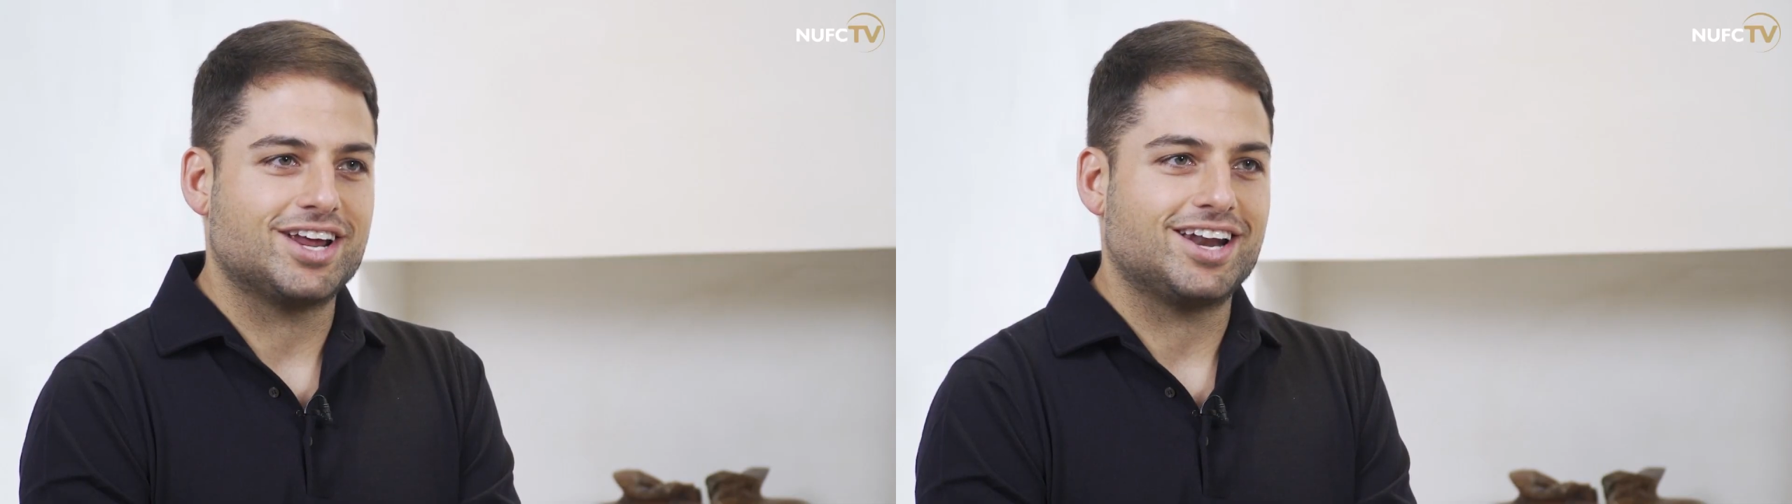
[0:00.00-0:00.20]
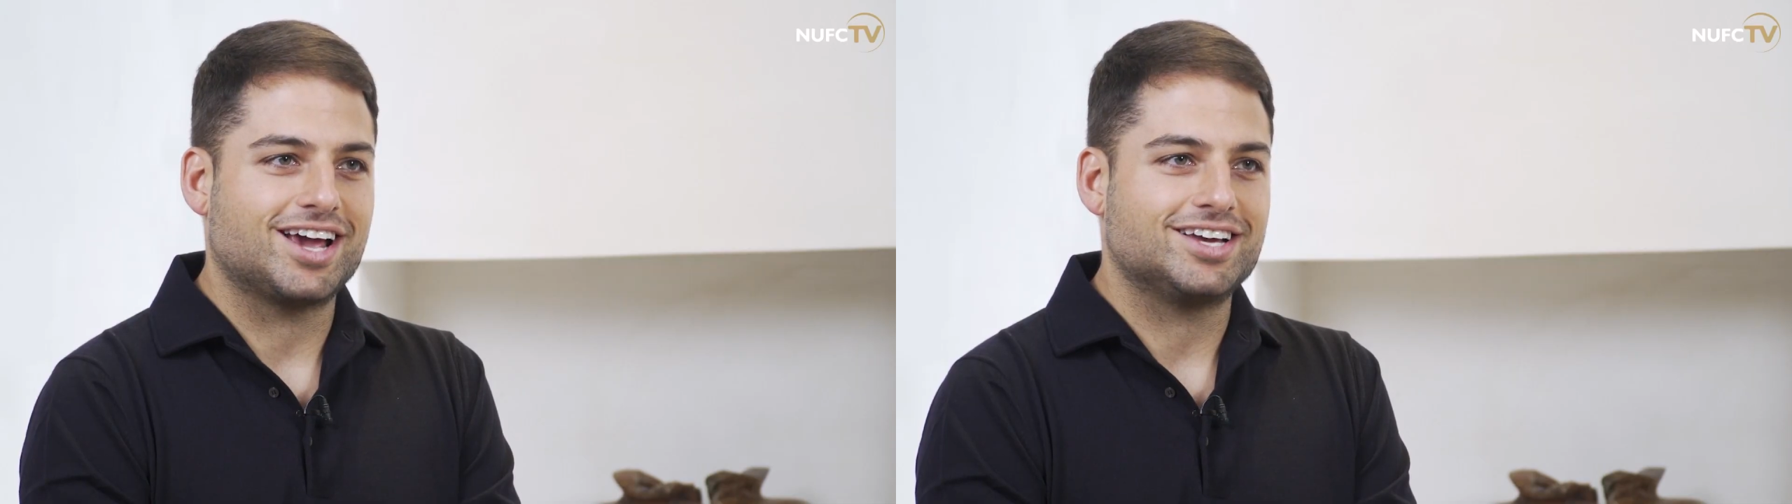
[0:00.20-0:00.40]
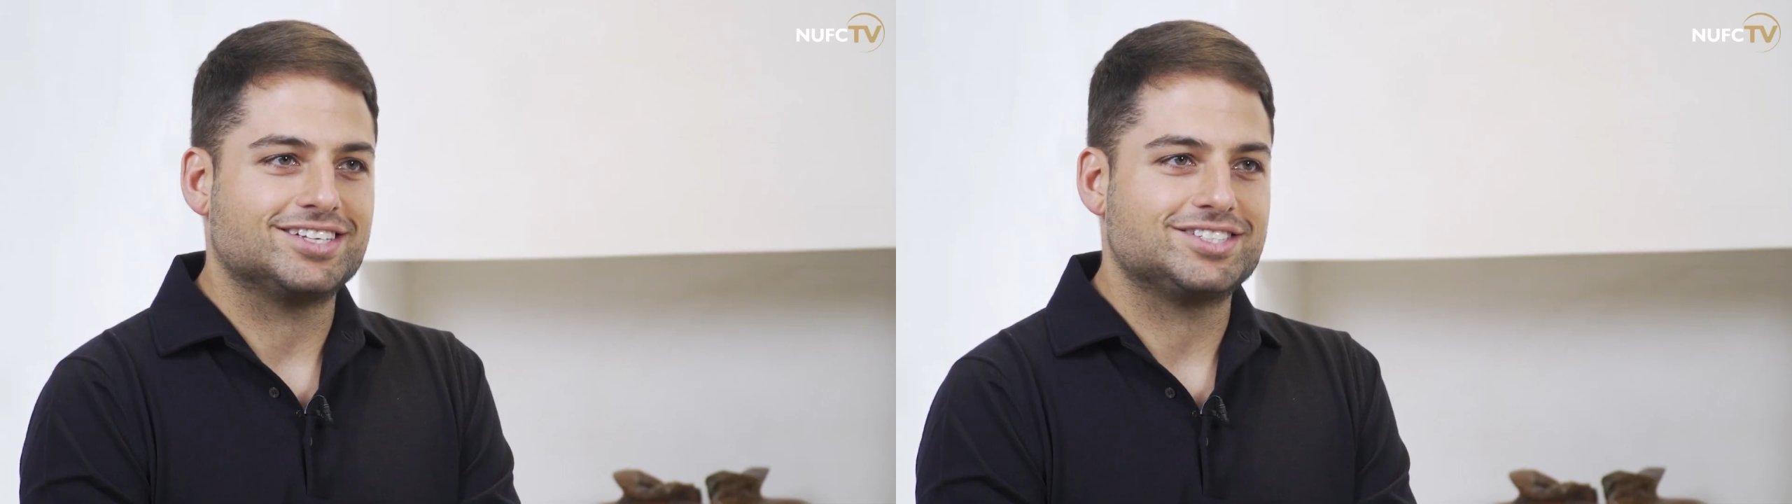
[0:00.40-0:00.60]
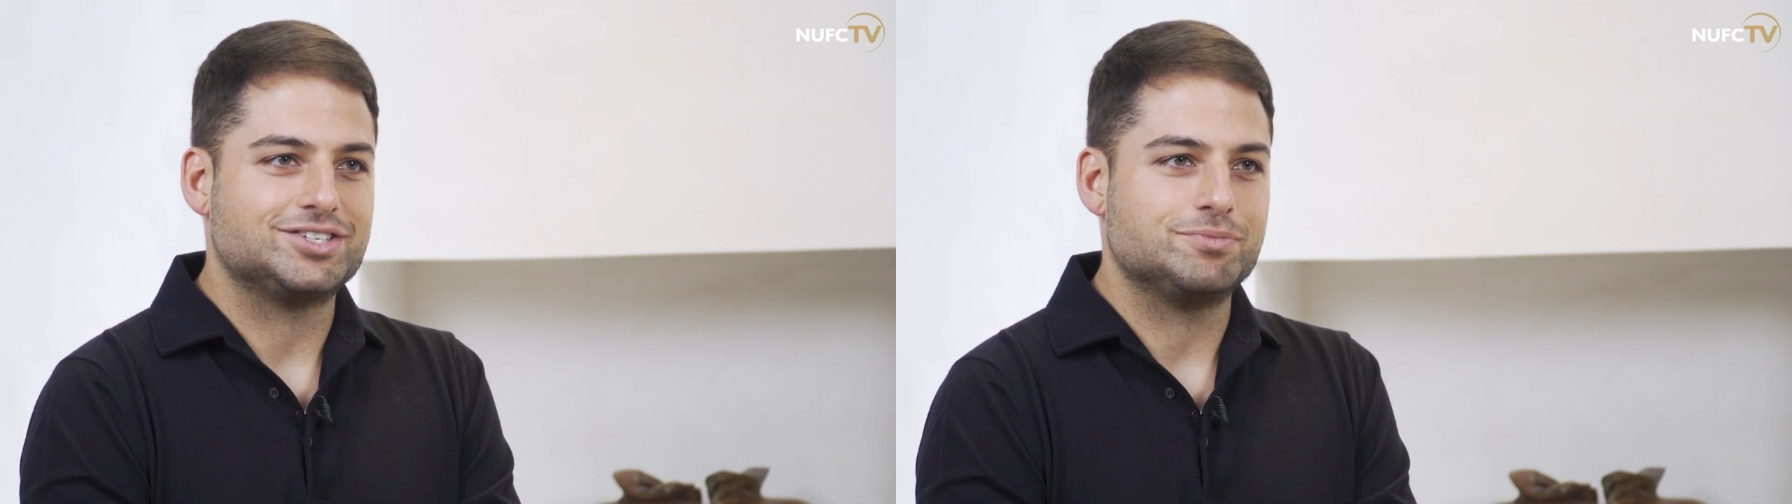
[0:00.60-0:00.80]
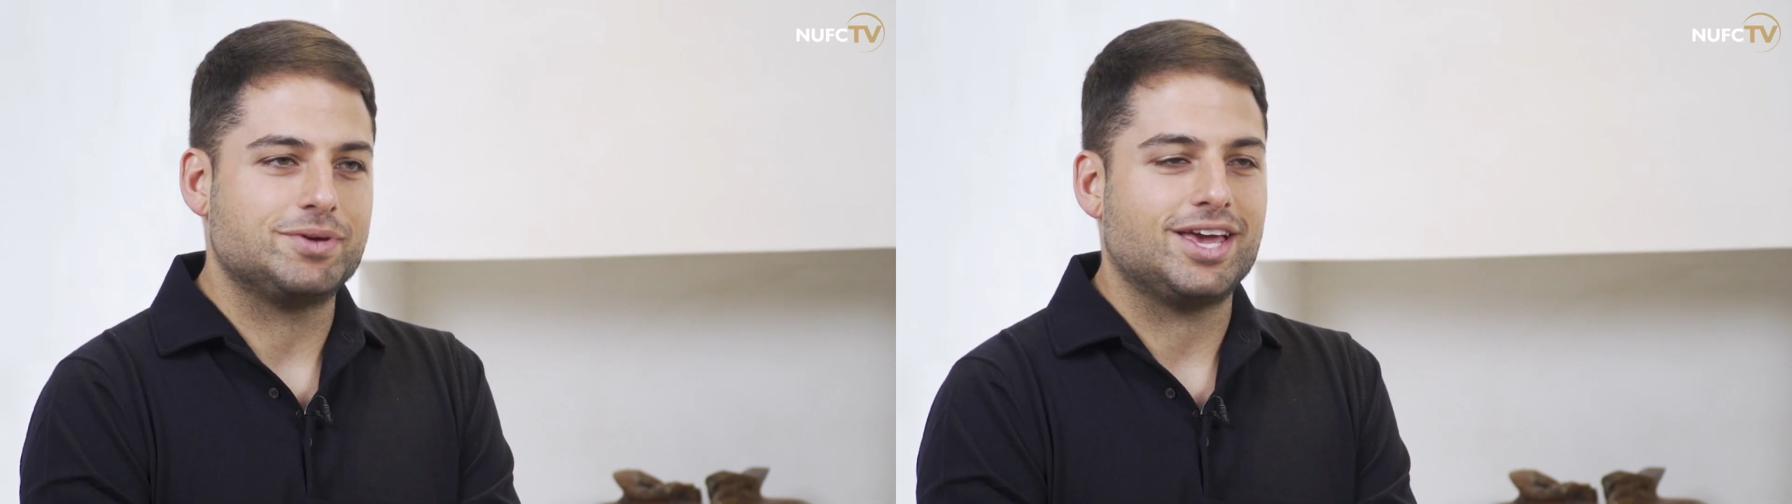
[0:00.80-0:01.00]
I'd like us
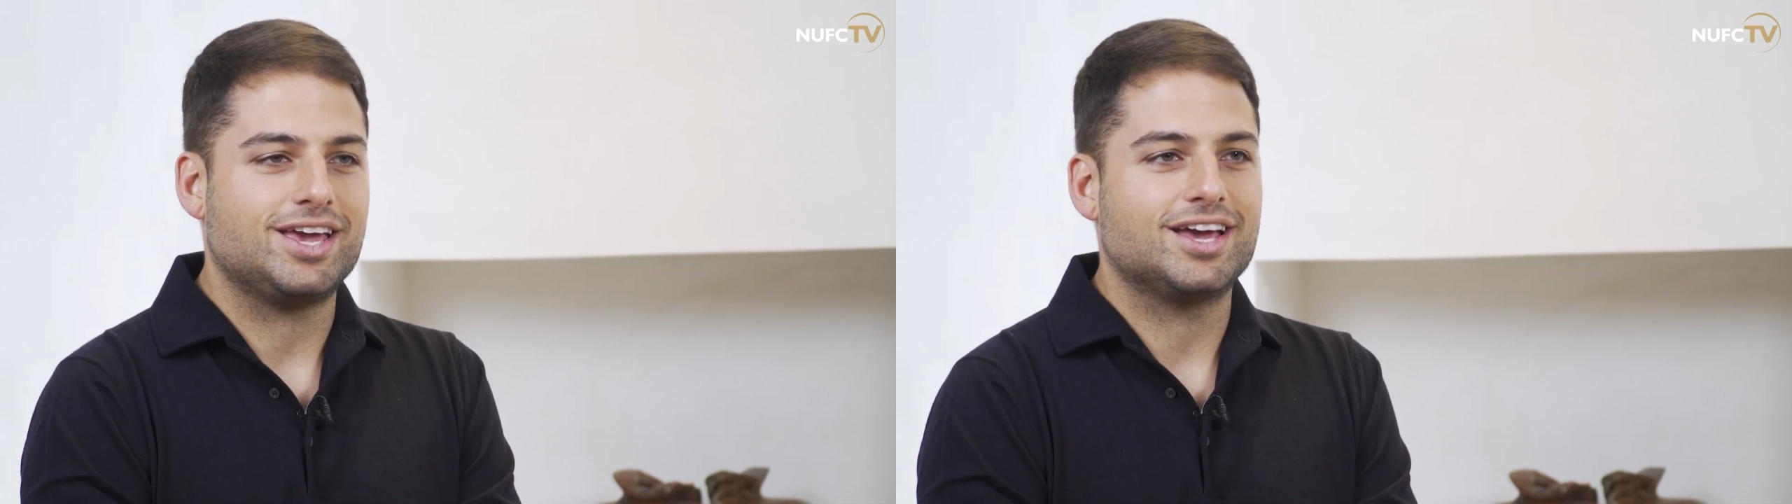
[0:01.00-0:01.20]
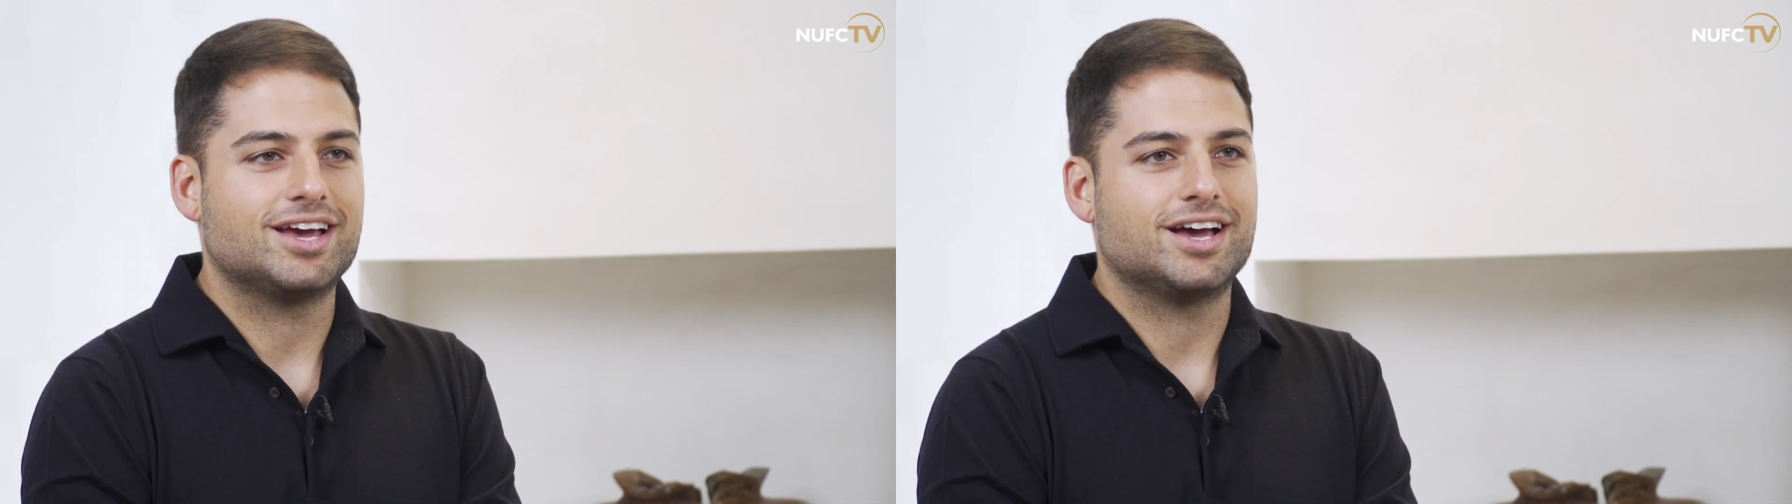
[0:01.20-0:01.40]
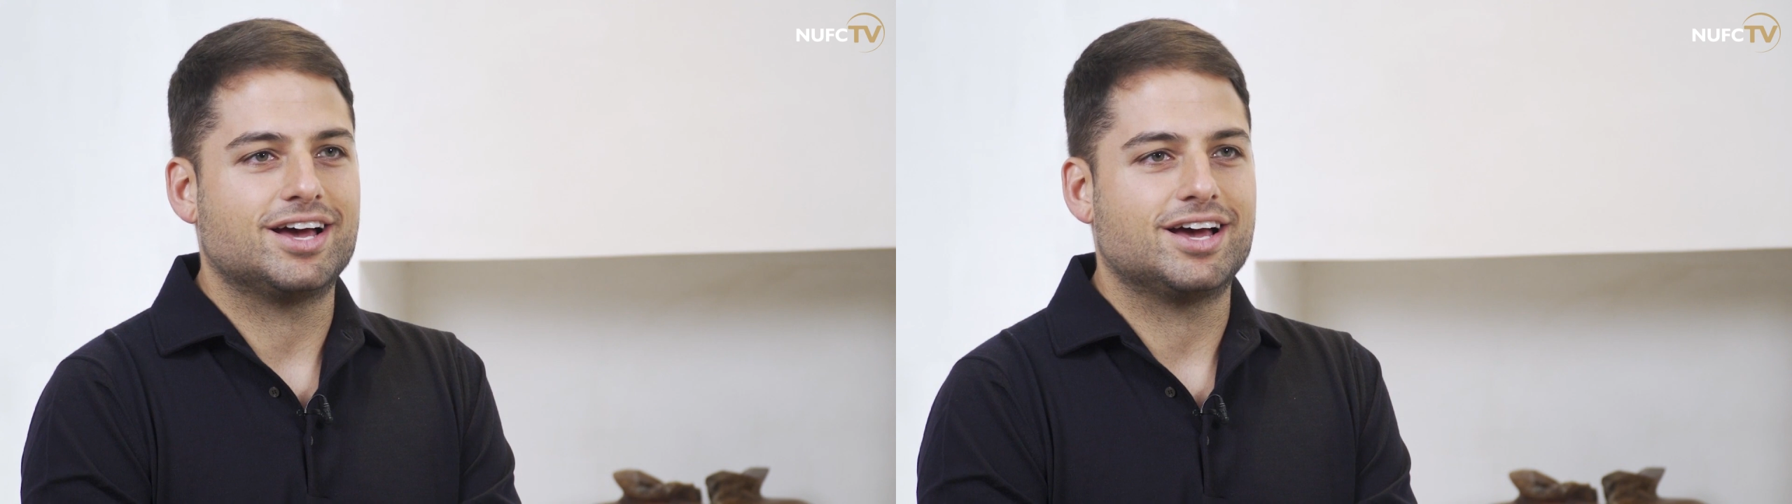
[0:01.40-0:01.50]
to be